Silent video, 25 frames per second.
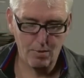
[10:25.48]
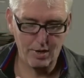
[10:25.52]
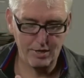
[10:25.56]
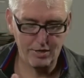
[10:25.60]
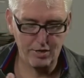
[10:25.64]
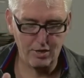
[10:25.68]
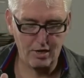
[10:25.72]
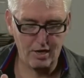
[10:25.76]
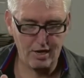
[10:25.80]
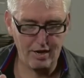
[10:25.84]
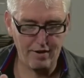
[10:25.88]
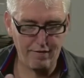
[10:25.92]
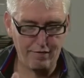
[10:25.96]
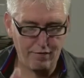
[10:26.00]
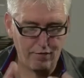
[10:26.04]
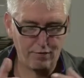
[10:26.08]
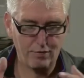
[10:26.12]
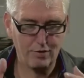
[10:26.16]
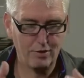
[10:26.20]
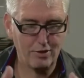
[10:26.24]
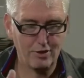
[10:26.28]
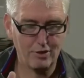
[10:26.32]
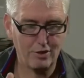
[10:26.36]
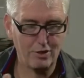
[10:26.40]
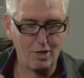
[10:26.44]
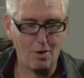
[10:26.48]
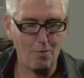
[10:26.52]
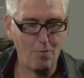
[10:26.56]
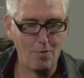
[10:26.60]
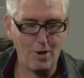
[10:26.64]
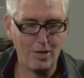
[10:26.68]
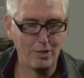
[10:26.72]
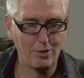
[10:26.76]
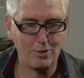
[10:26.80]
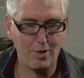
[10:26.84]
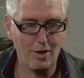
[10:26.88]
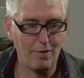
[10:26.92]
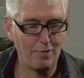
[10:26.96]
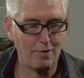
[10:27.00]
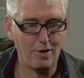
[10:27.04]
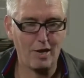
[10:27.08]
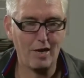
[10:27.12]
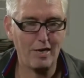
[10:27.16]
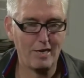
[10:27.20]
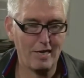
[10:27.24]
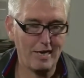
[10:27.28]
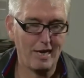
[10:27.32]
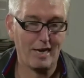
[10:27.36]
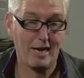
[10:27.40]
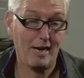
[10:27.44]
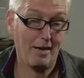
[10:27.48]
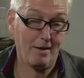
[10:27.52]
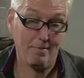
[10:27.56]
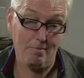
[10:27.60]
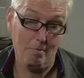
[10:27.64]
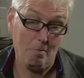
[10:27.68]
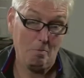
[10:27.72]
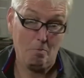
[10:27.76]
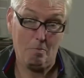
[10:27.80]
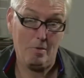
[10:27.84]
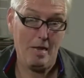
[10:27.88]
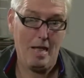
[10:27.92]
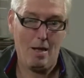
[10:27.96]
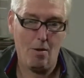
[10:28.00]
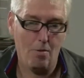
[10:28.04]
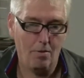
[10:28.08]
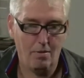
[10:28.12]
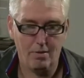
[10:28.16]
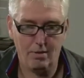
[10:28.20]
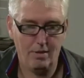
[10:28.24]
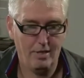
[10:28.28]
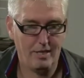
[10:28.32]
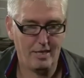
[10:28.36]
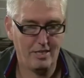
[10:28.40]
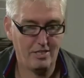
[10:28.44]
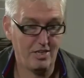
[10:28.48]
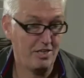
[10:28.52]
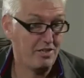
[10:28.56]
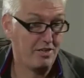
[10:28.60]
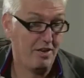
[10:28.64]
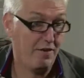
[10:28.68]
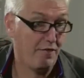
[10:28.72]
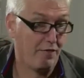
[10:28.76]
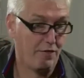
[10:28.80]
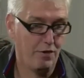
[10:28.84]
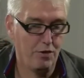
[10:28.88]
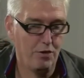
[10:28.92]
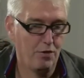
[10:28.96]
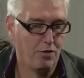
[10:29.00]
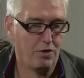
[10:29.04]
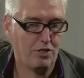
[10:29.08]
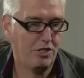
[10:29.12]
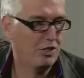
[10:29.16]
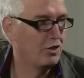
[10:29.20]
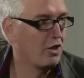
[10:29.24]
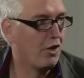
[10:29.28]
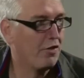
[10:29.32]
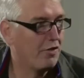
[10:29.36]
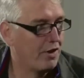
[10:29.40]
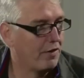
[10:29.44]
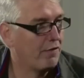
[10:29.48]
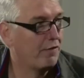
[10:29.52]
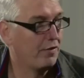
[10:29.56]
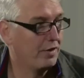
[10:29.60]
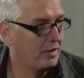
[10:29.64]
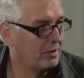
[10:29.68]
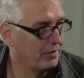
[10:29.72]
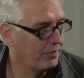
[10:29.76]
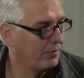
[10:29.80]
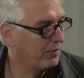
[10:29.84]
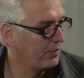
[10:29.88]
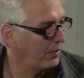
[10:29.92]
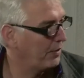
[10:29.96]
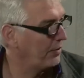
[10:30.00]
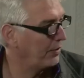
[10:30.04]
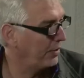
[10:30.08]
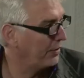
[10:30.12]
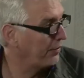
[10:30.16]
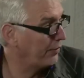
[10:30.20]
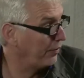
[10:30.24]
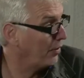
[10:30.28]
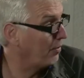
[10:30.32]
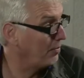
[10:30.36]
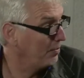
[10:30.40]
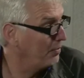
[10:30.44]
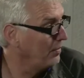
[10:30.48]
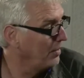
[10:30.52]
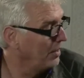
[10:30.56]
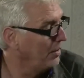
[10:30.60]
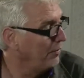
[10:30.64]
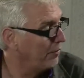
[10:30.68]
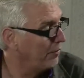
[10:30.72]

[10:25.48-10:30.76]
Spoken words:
when you live somewhere to have an idea? Yeah, is it different or is it not different from